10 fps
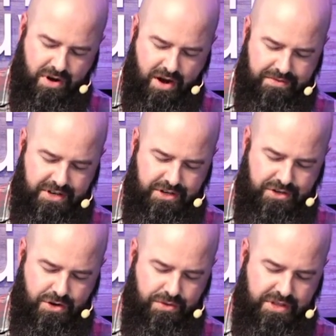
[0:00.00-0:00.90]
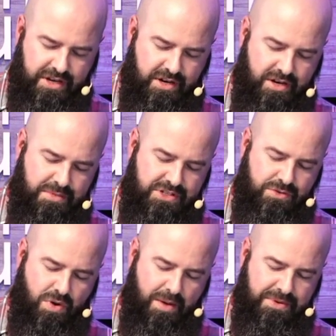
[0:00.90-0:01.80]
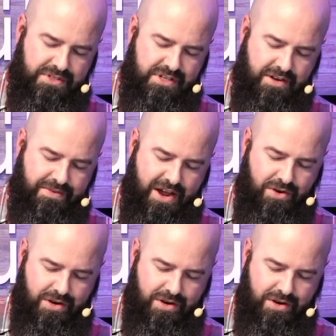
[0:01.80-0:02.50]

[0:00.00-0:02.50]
often, you don't think you're gonna be swapping stuff out